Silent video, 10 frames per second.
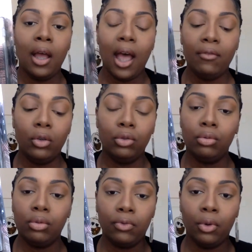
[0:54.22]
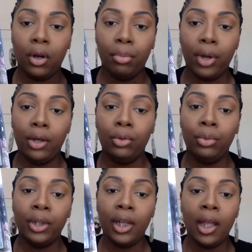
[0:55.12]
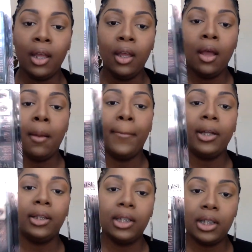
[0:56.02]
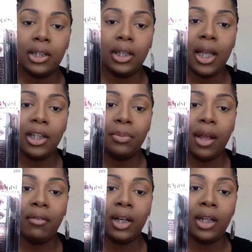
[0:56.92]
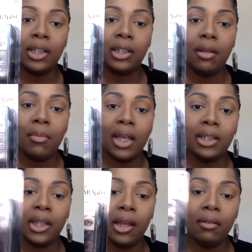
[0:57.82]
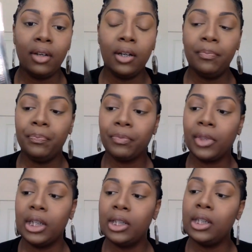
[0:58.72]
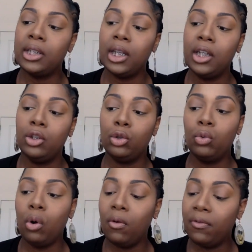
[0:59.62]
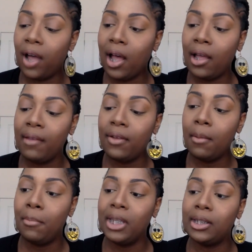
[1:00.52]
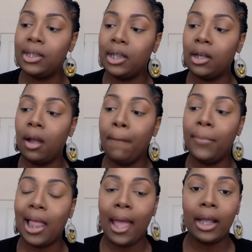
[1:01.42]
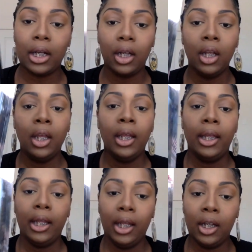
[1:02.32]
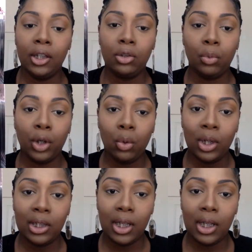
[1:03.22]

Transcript: I have no use for a brand new one yet. But this is the Lash Paradise mascara. This is in 205 Mystic Black, and we're going to